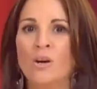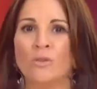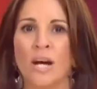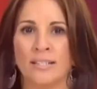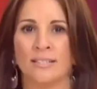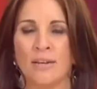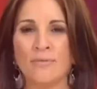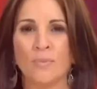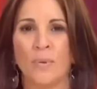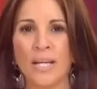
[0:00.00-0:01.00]
Right, time
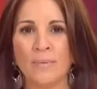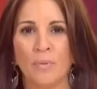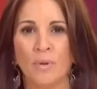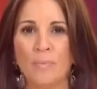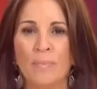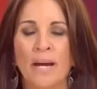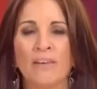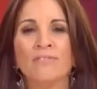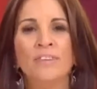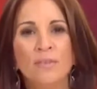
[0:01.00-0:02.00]
for a break, but we'll be
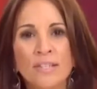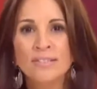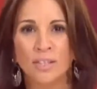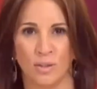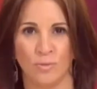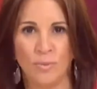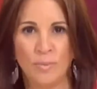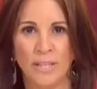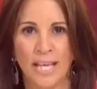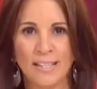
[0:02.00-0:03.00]
back very soon, and we'll
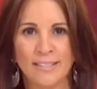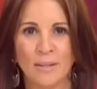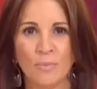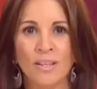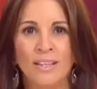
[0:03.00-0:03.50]
be catching up with a